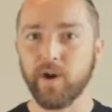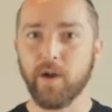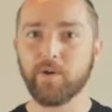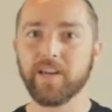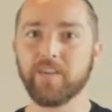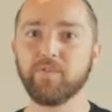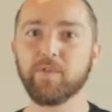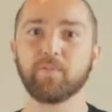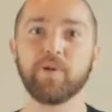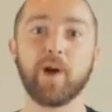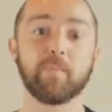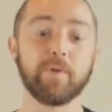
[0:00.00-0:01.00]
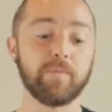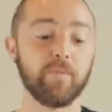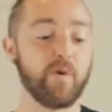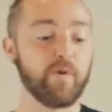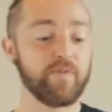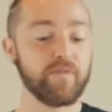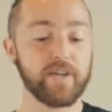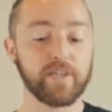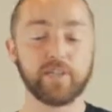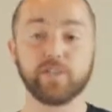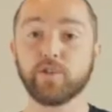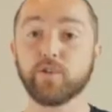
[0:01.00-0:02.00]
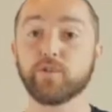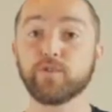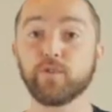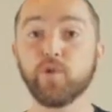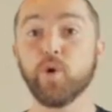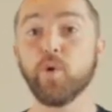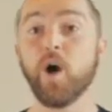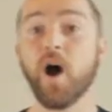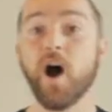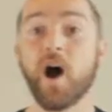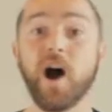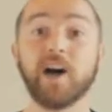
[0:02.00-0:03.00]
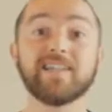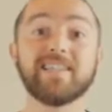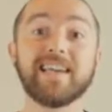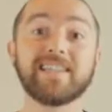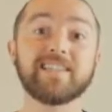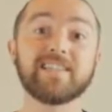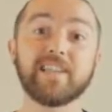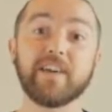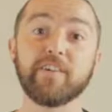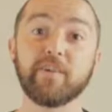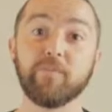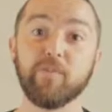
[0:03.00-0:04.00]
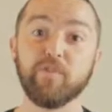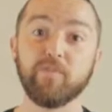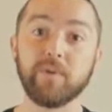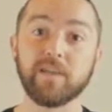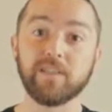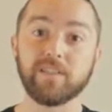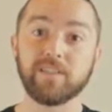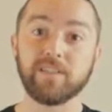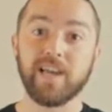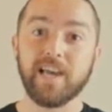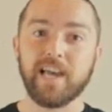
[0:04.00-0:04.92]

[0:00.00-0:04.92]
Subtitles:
How can I have the proper motivation so that there's no unnecessary movements?